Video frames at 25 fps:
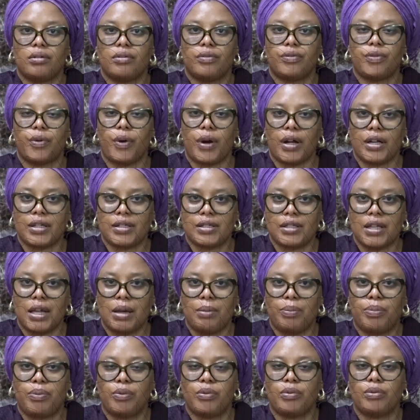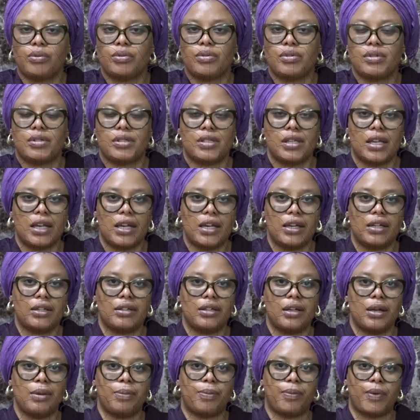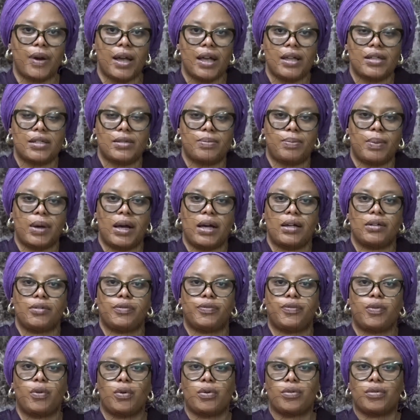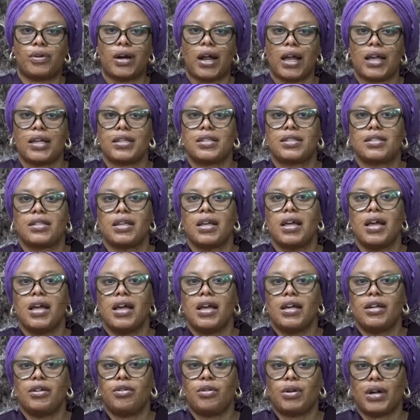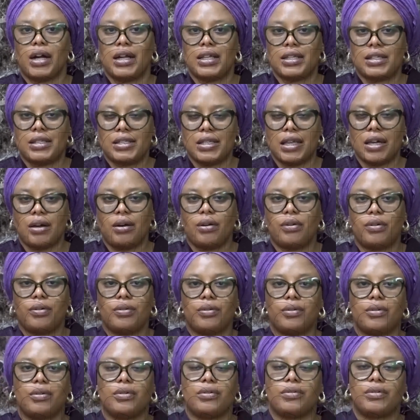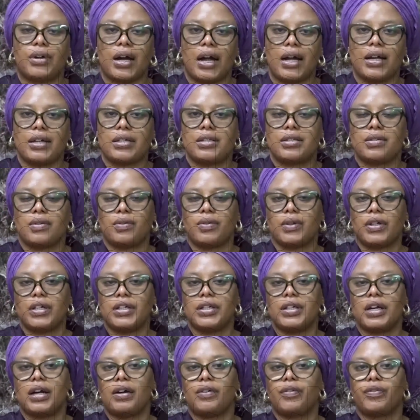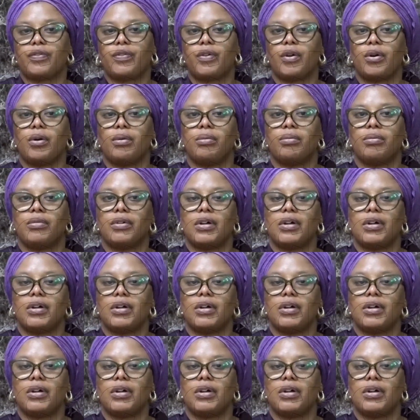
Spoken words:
For example, saying a price band for rice, you can sell rice either from